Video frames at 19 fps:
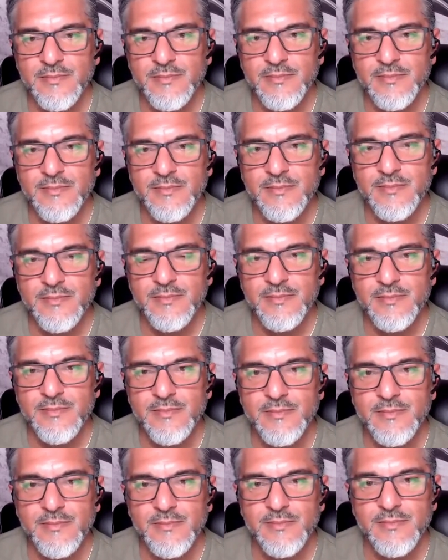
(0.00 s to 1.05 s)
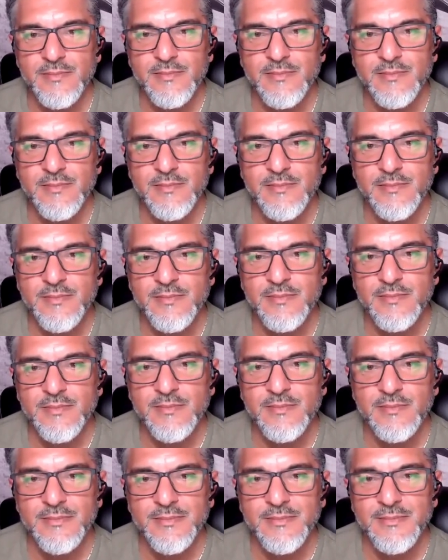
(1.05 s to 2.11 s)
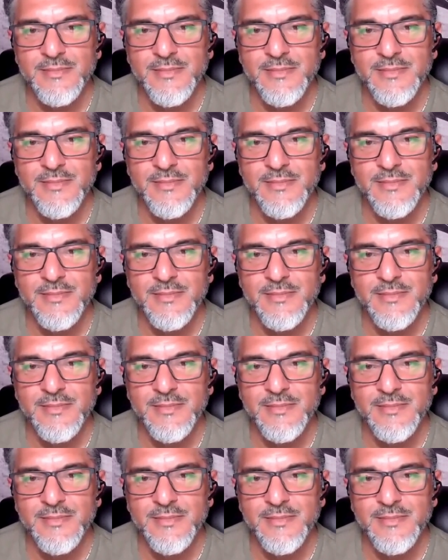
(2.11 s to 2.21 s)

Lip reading: [no speech]